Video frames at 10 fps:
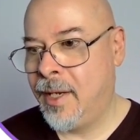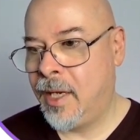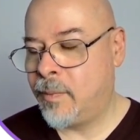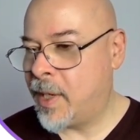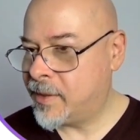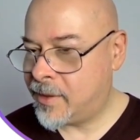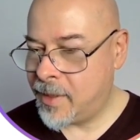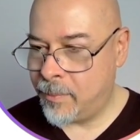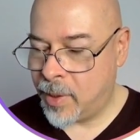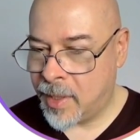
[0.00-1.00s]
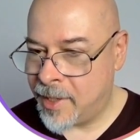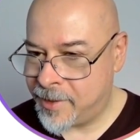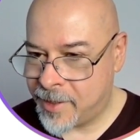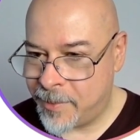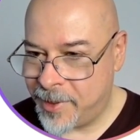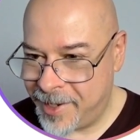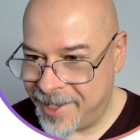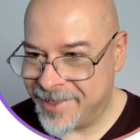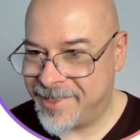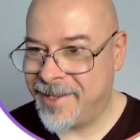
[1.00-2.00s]
It must symbolize something
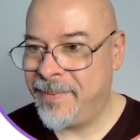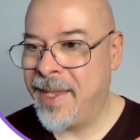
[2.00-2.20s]
else.